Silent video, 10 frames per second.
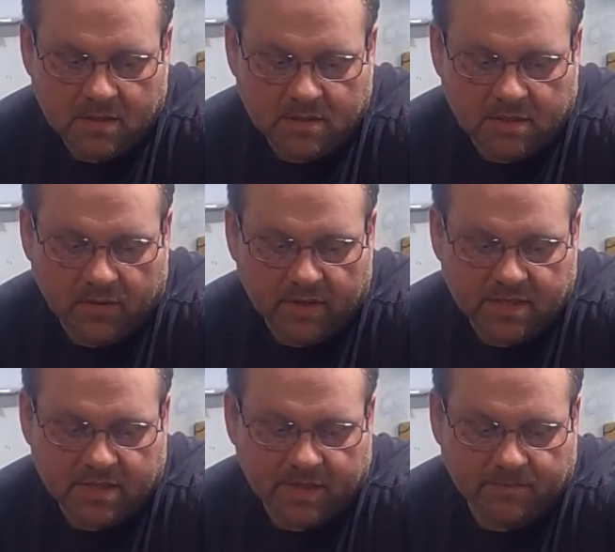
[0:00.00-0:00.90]
so
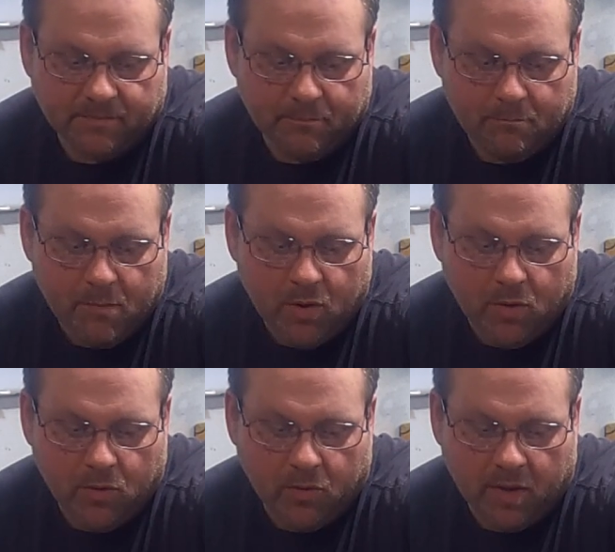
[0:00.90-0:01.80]
this
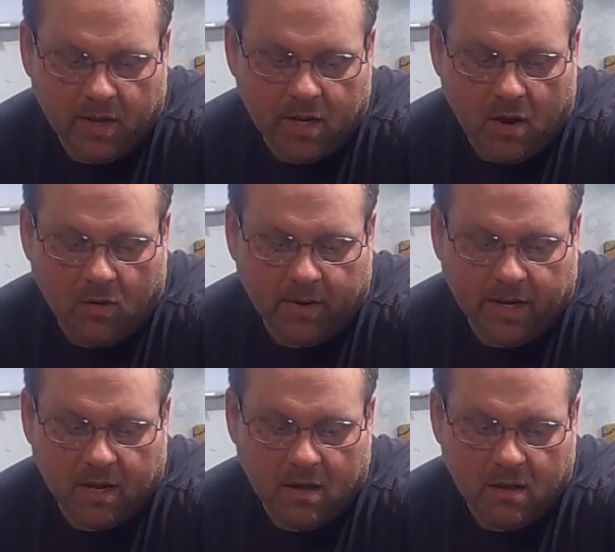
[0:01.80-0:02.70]
Moog, it
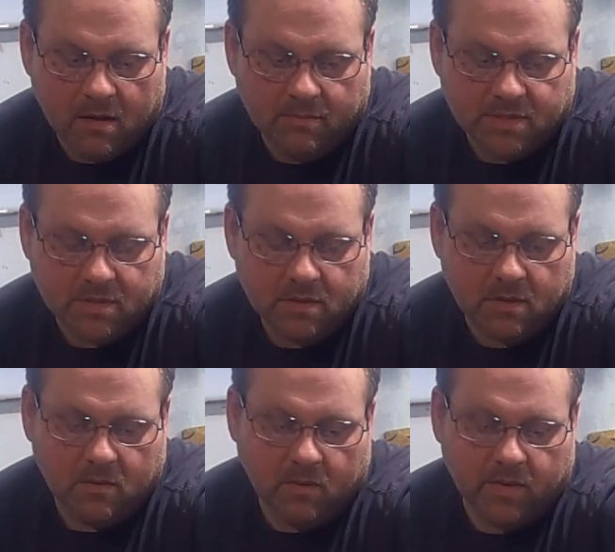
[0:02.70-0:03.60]
already comes
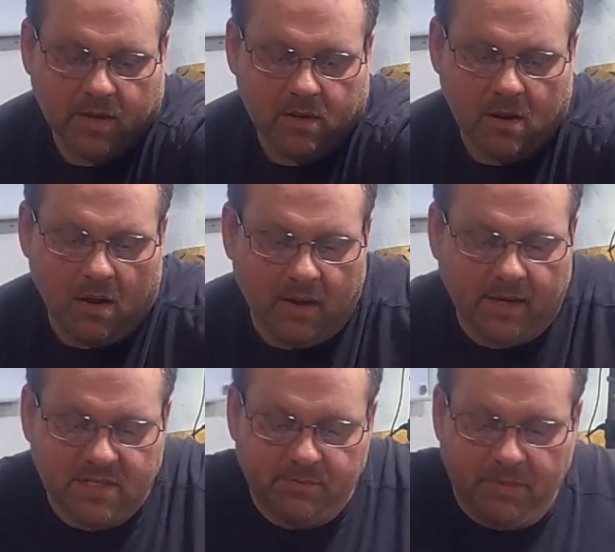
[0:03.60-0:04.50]
with a
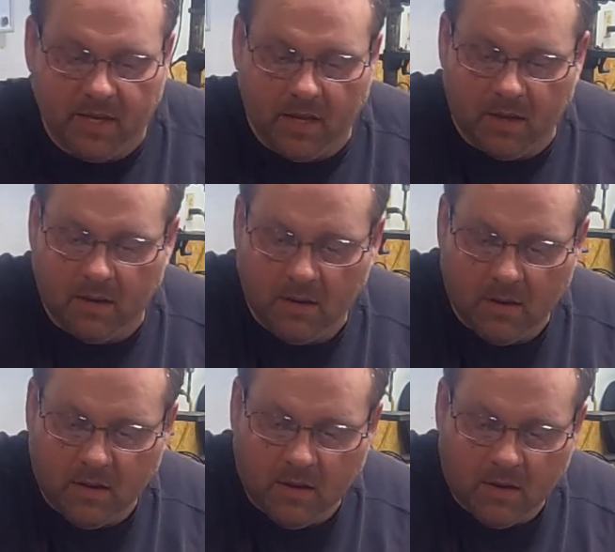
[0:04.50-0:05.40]
nice big
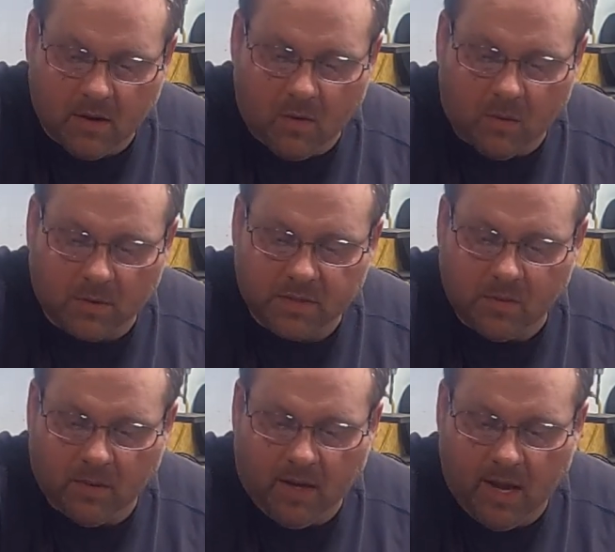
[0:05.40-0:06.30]
quarter
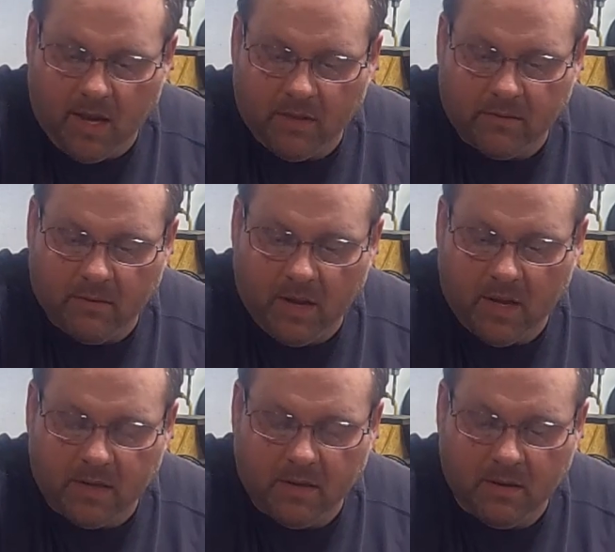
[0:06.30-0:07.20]
28
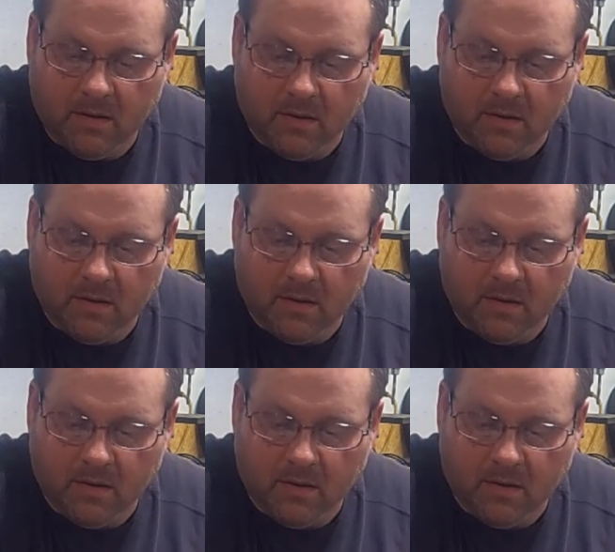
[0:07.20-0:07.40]
thread